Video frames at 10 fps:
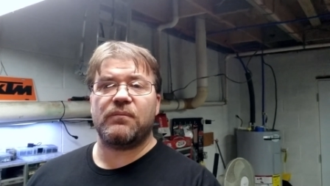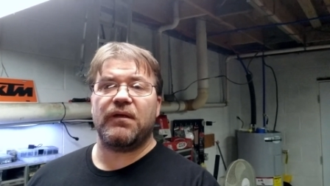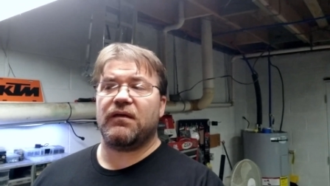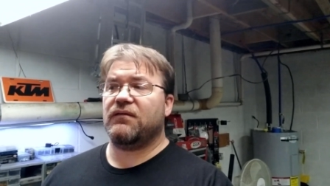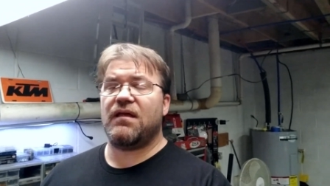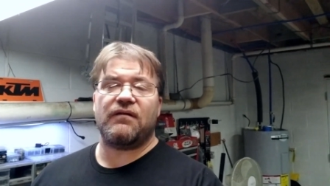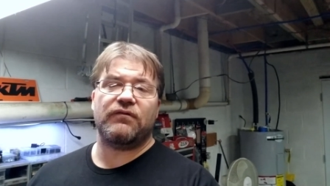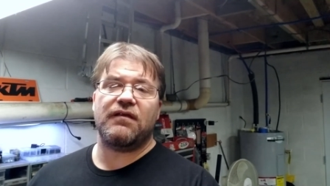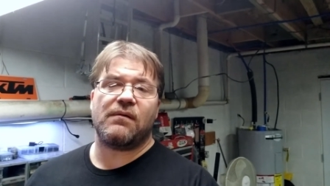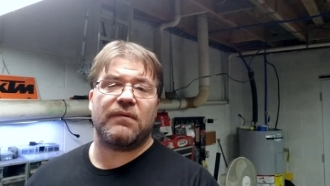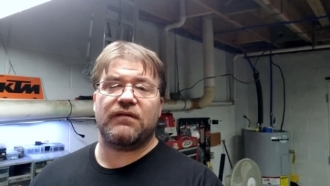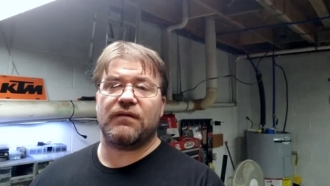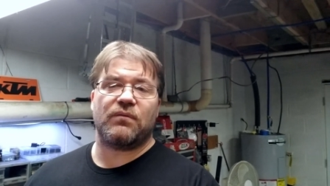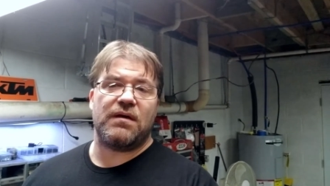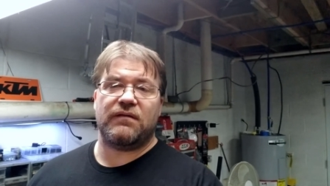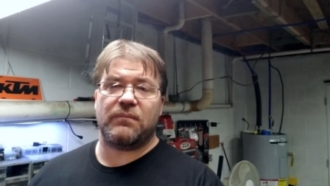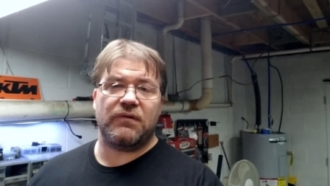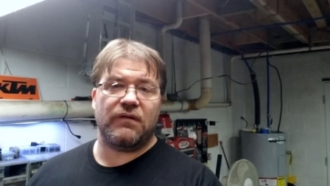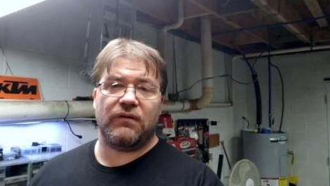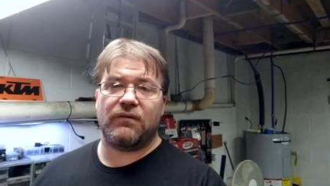because Dave would tell me it's just wasted
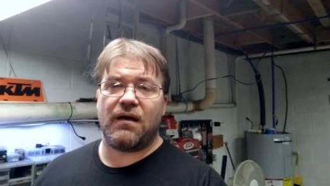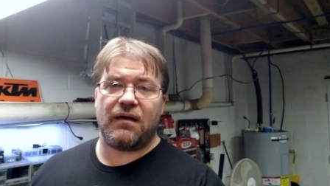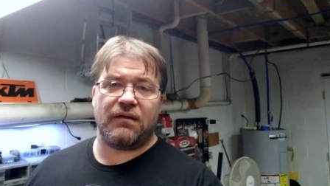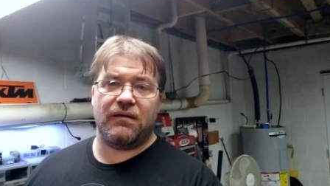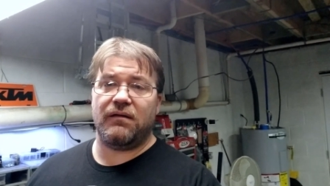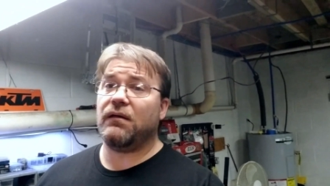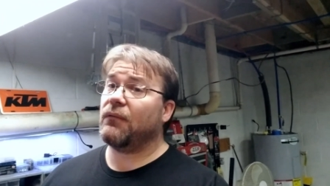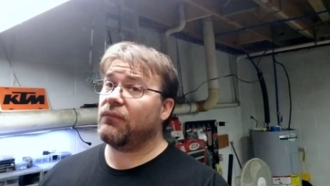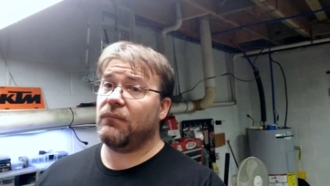material, i.e.